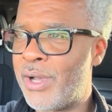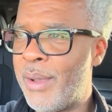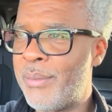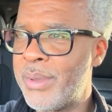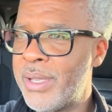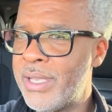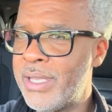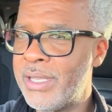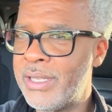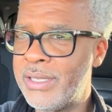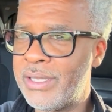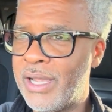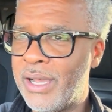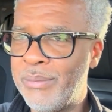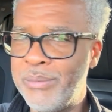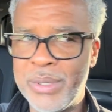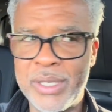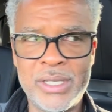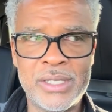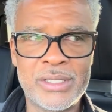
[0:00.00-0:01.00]
I mean, a
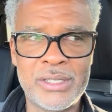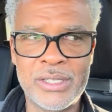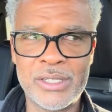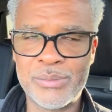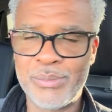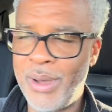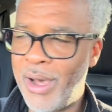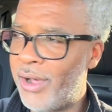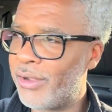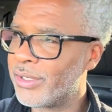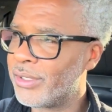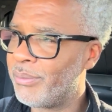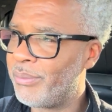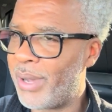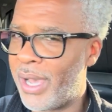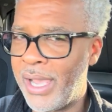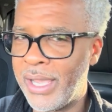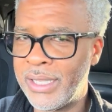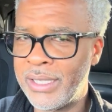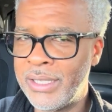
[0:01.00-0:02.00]
business bought the
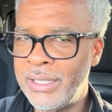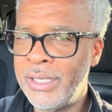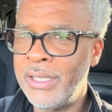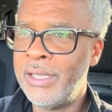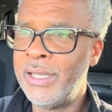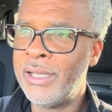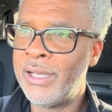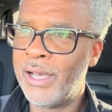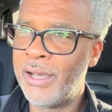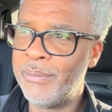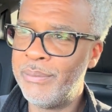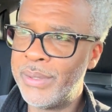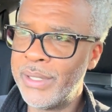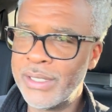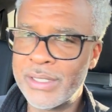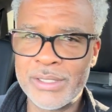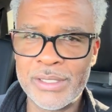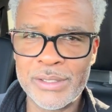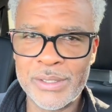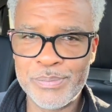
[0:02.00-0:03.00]
bike, a
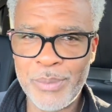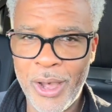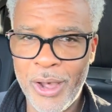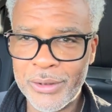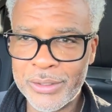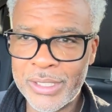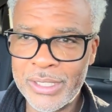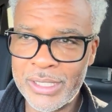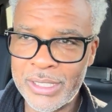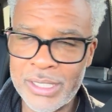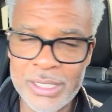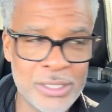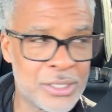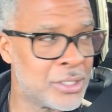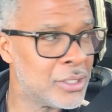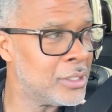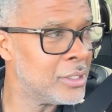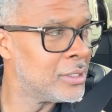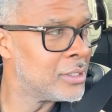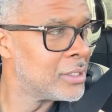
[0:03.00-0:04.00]
business bought the
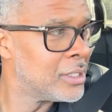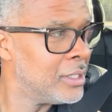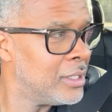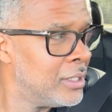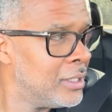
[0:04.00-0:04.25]
engines,